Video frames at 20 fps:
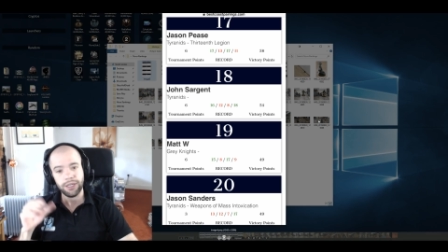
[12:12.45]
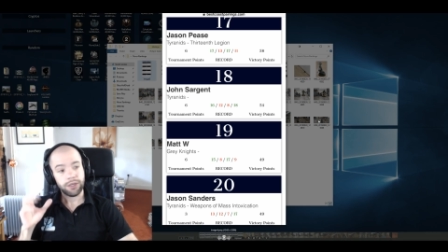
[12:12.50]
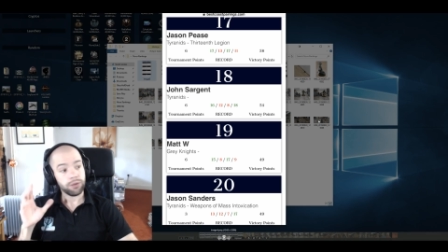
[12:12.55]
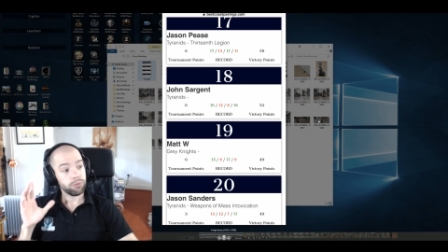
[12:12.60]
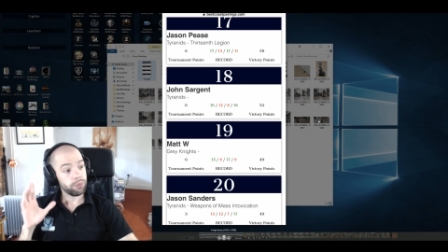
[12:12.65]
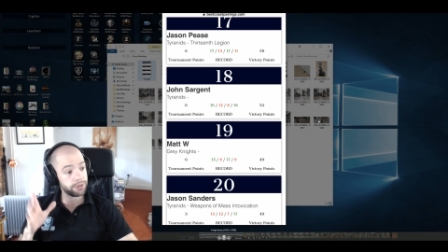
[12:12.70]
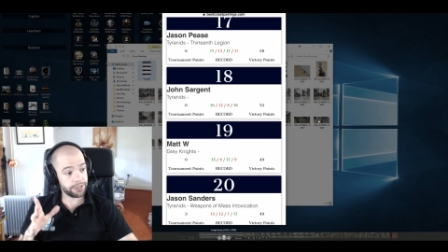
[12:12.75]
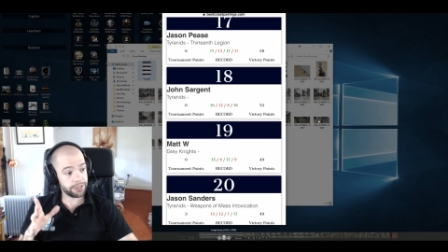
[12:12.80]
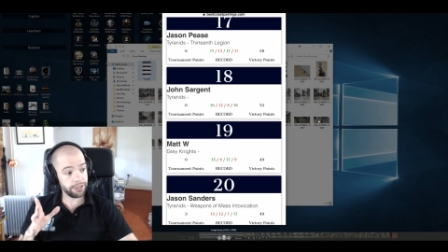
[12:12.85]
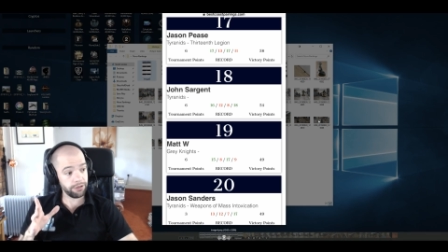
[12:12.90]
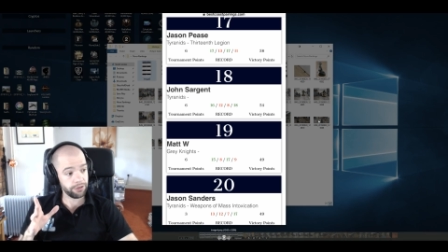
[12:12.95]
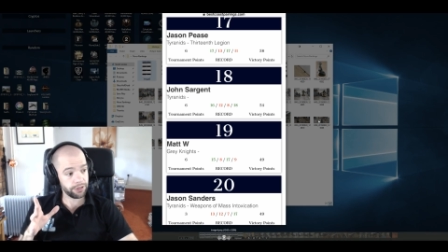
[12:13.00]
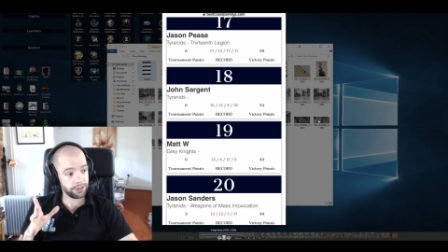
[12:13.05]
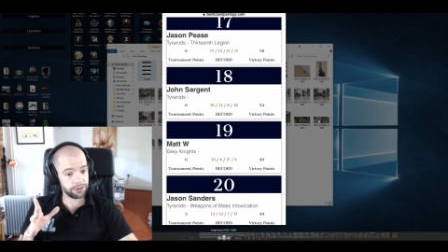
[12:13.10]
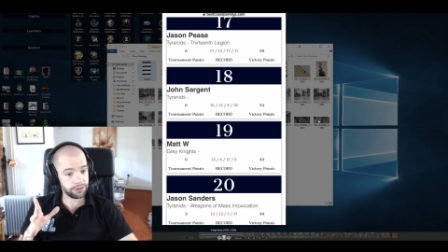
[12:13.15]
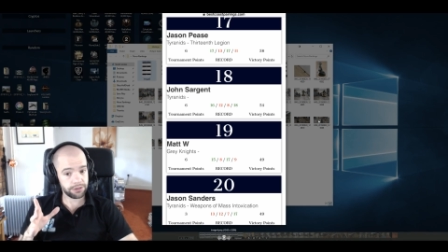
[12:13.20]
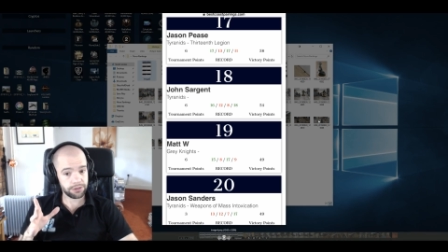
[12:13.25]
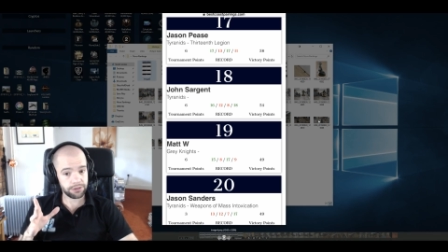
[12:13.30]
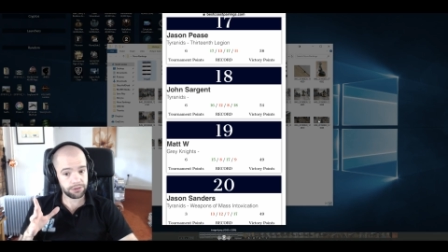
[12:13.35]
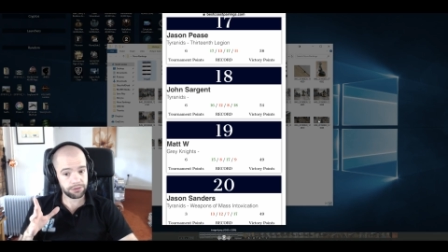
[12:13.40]
With
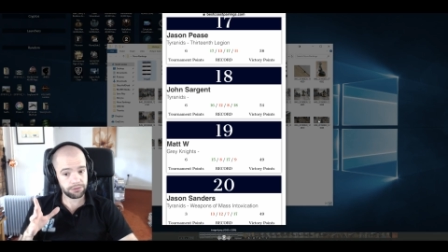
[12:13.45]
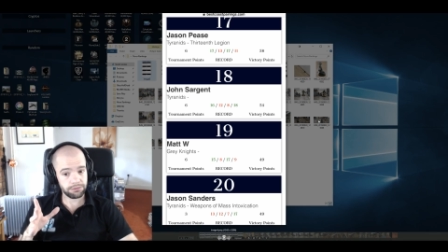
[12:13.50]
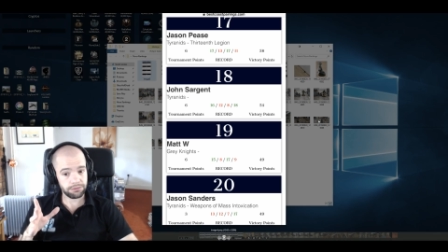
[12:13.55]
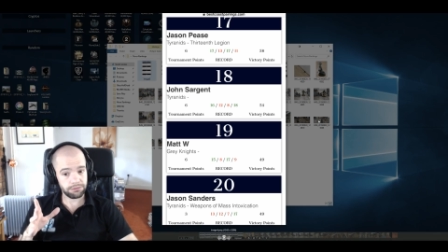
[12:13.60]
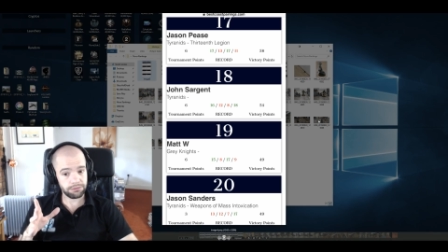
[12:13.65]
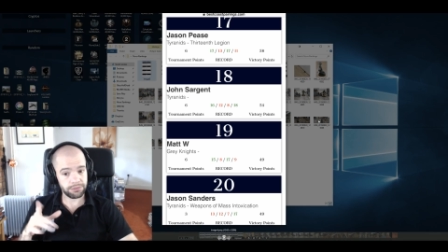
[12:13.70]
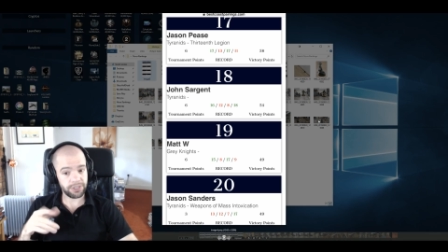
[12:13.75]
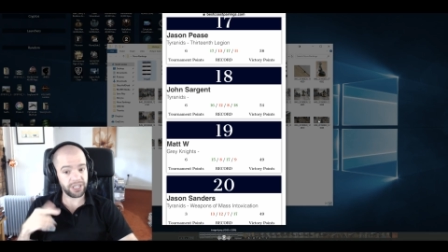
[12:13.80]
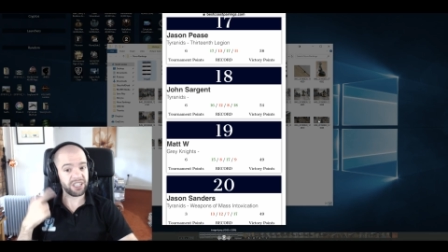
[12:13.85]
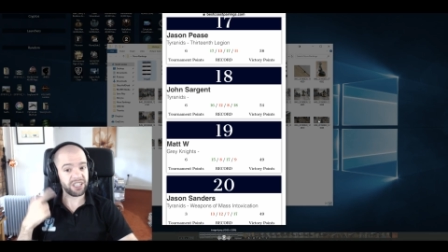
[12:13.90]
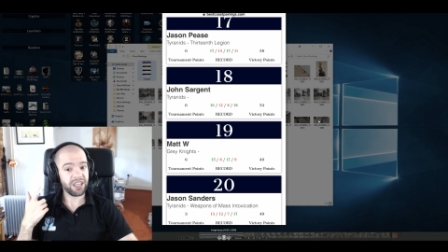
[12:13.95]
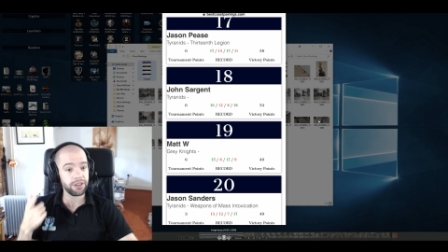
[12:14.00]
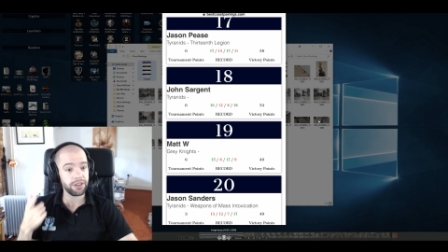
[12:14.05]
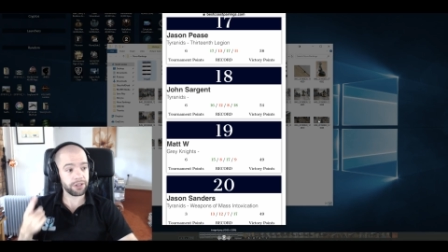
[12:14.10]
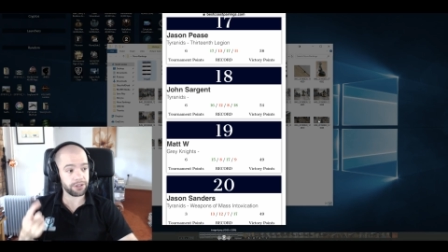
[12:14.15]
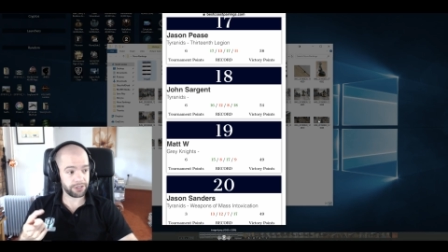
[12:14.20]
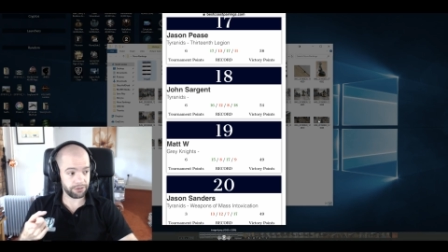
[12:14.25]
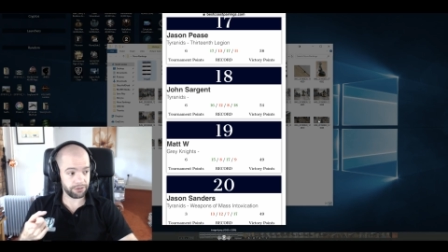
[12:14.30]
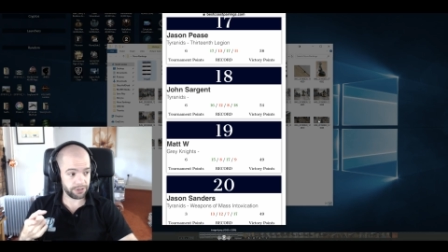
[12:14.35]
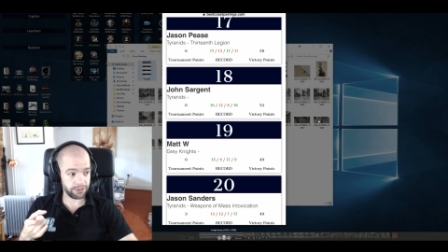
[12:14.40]
Tyranids, then another
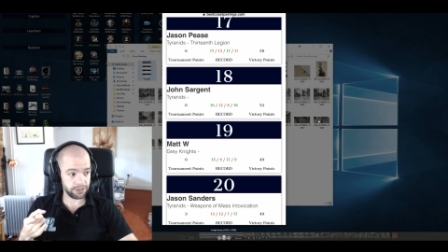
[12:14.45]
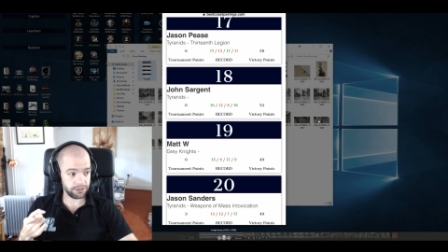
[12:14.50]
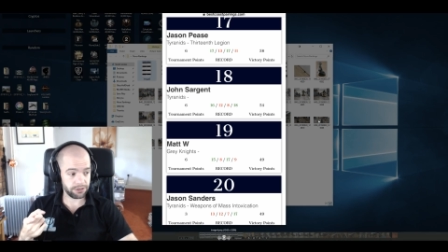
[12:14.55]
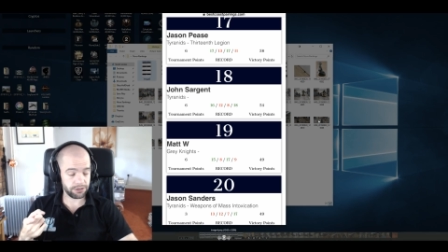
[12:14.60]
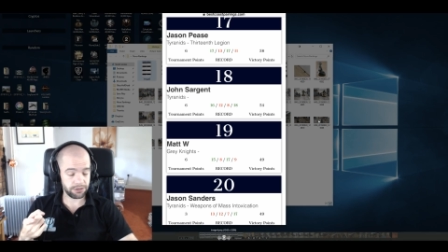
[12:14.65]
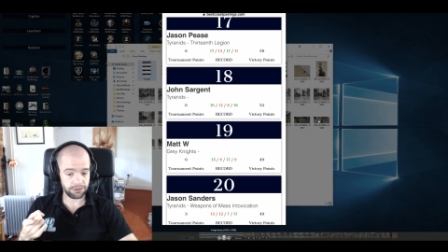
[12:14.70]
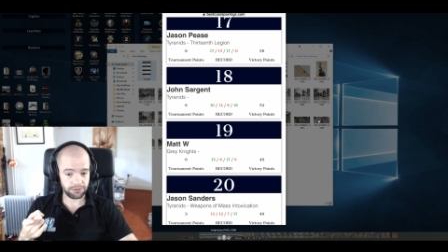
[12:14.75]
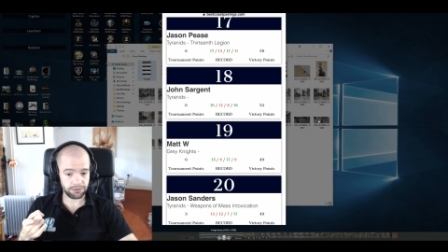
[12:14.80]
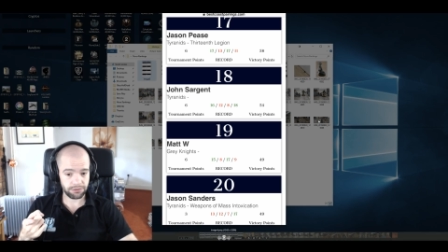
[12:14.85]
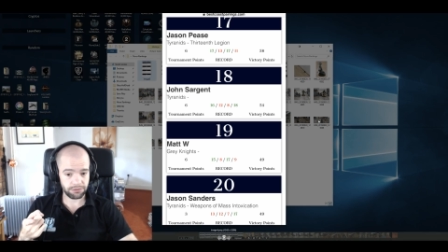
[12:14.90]
Tyranids.